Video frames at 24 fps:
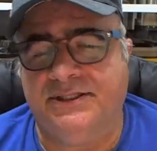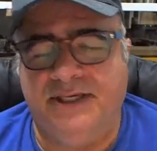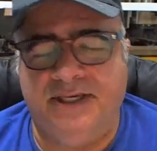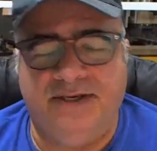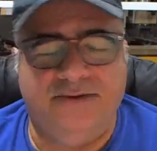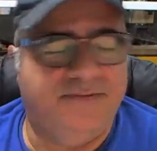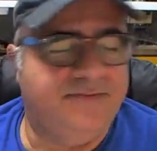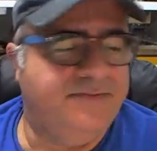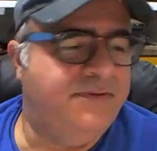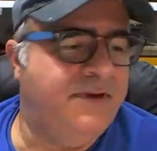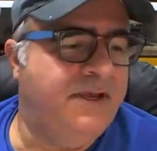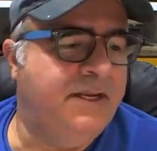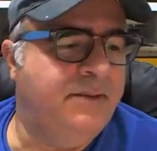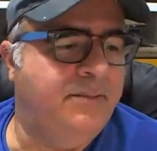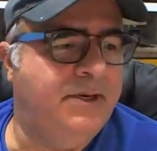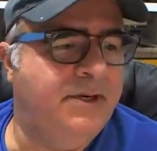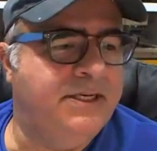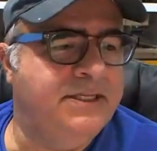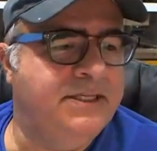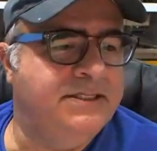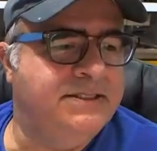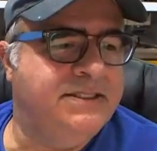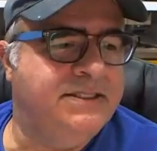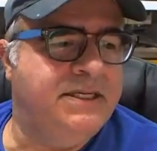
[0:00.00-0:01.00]
If
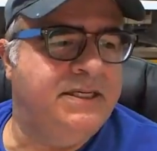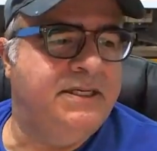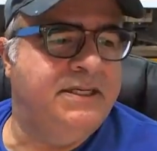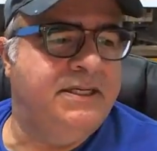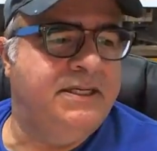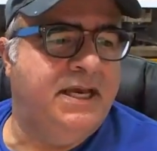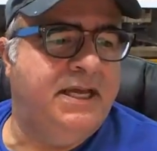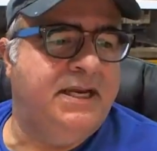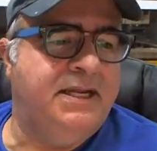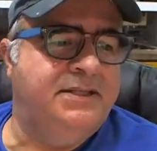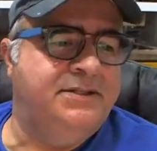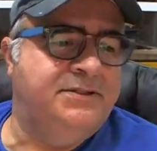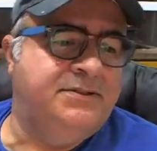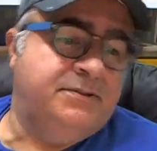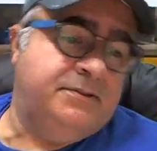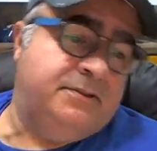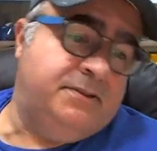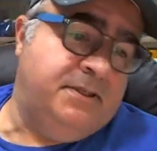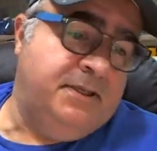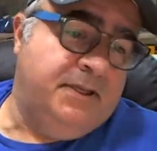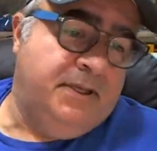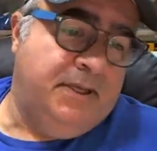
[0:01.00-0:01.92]
anybody's not entered,